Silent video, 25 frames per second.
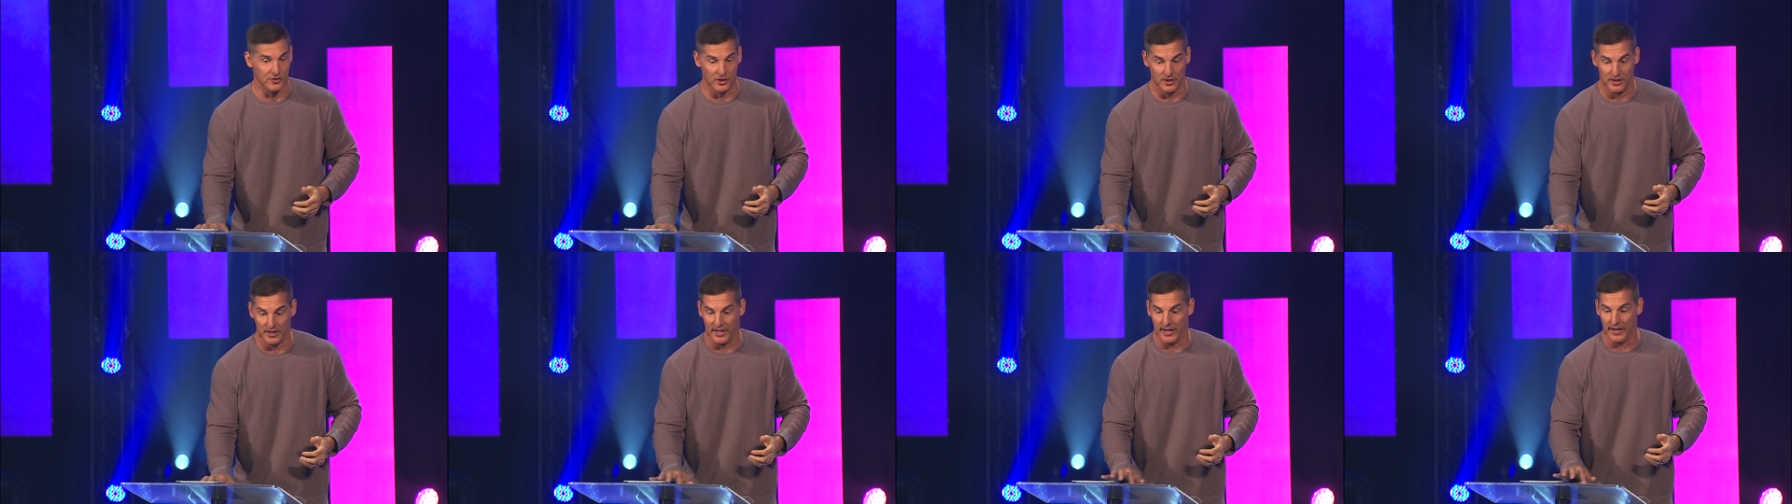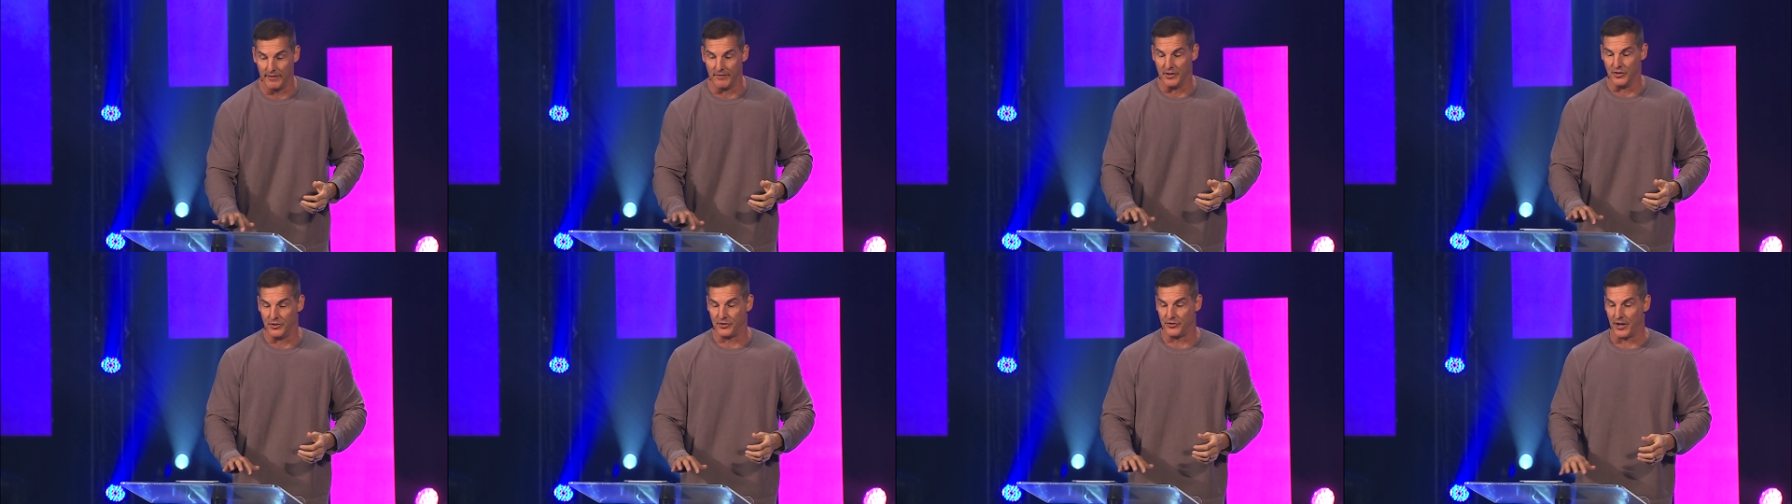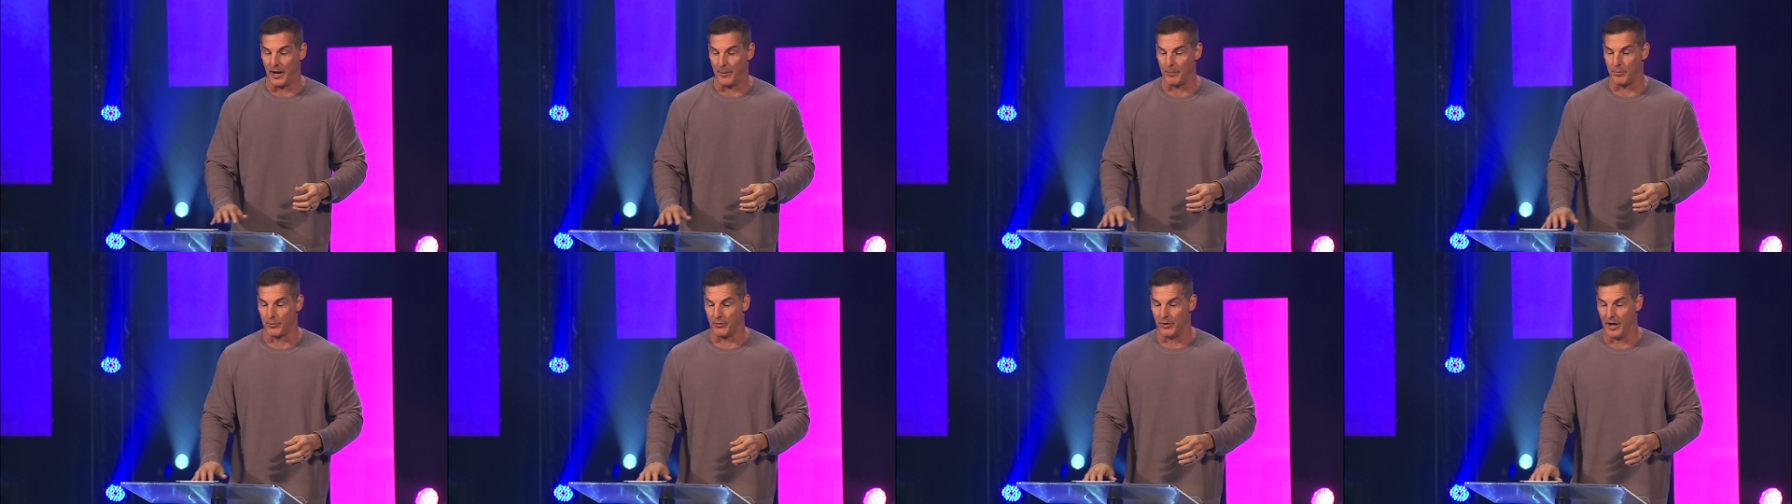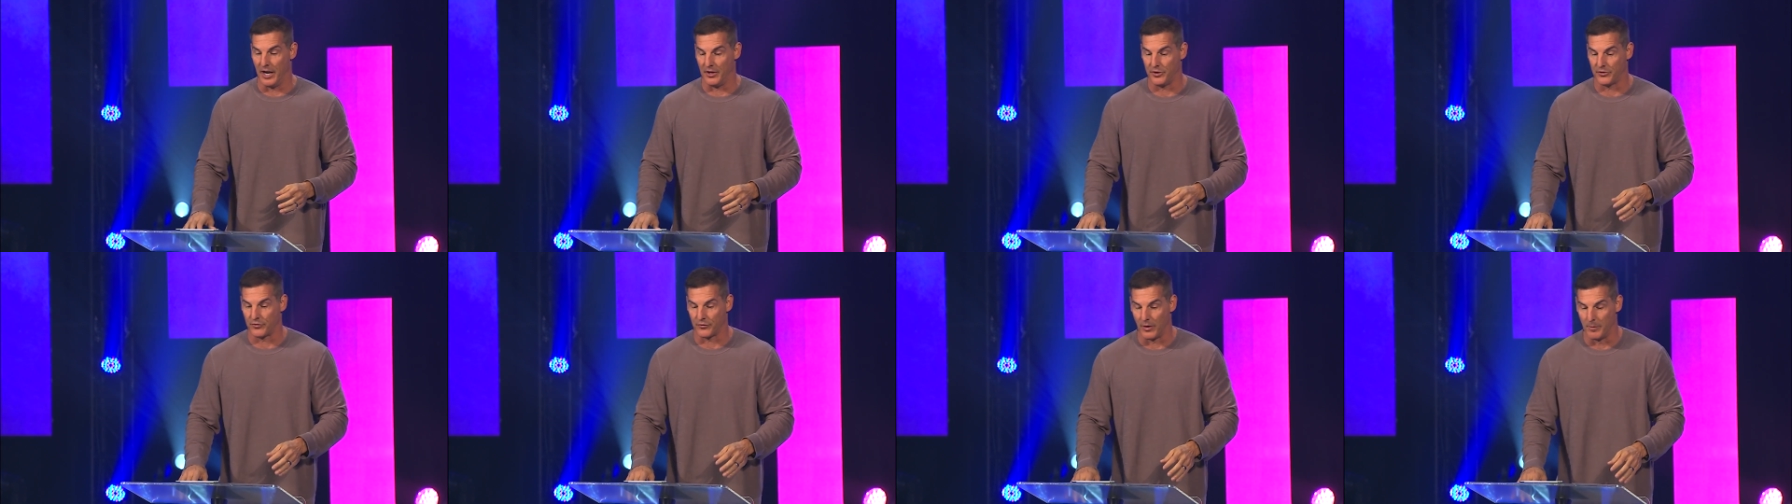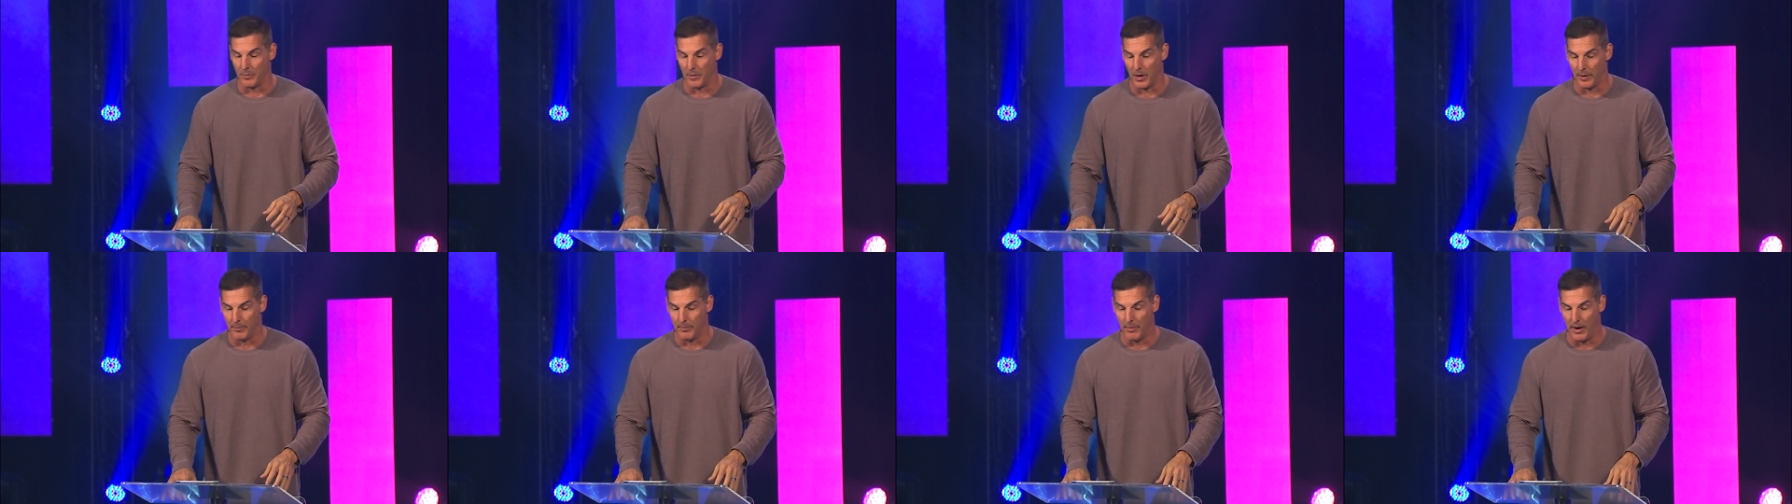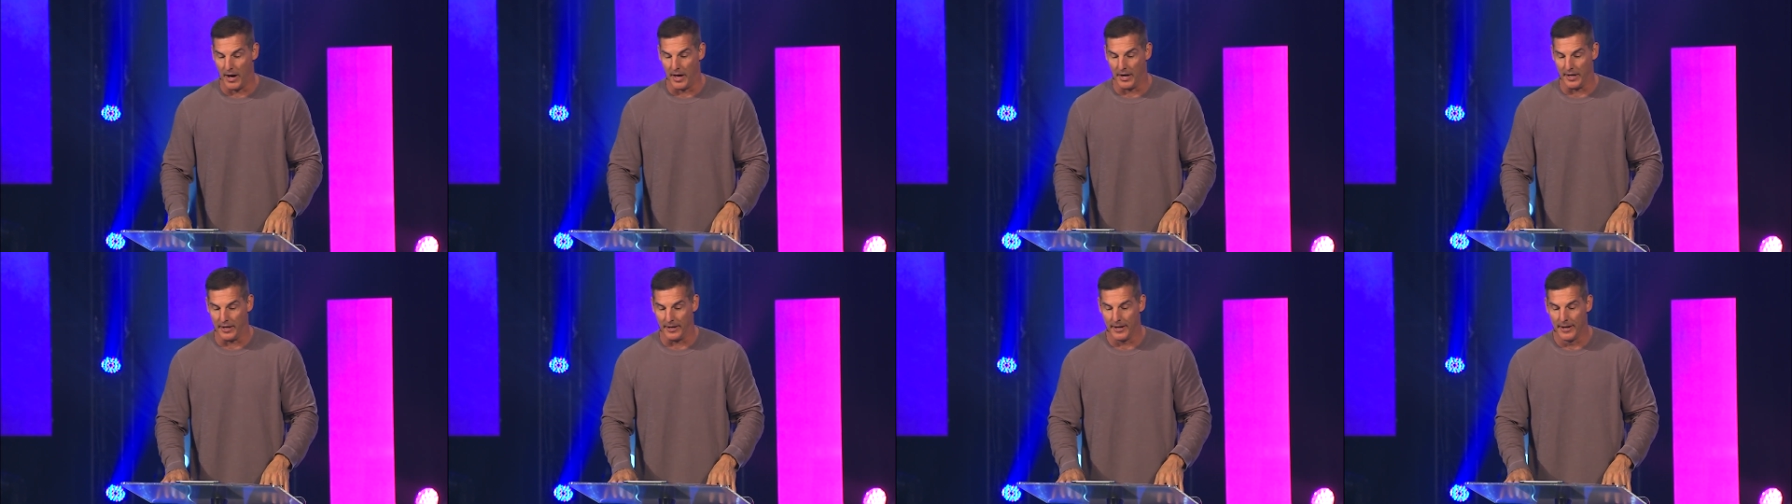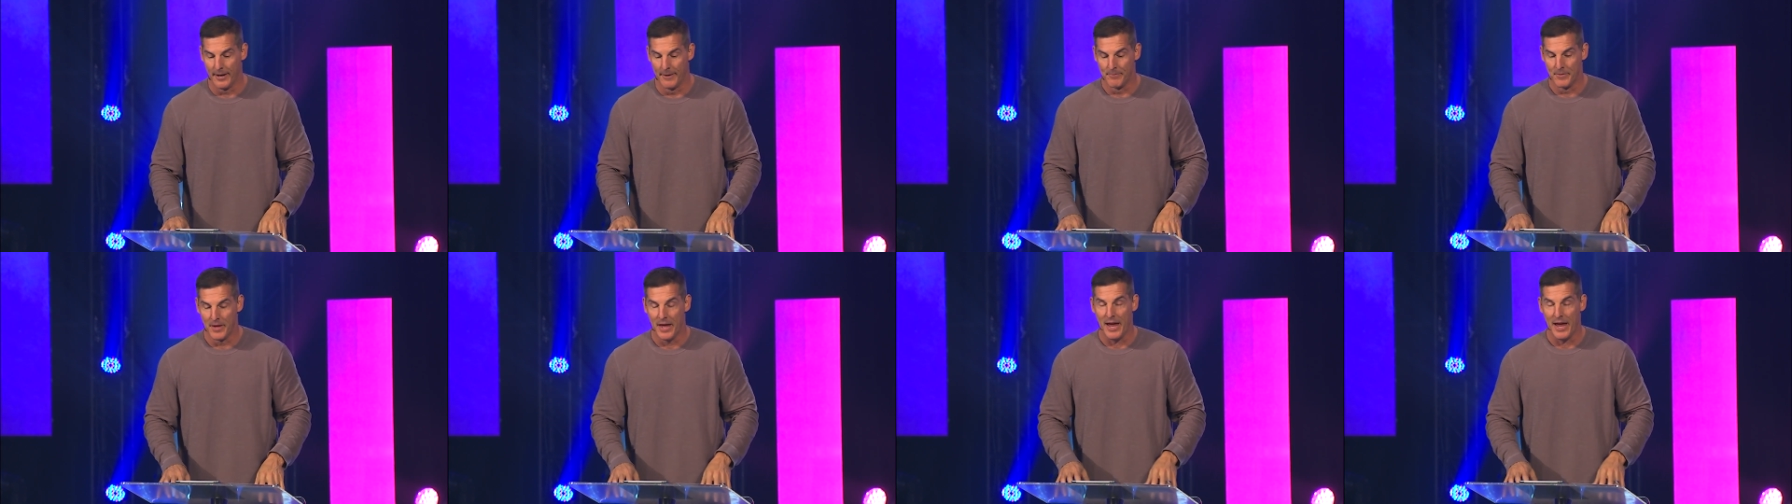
to live and separates from our body.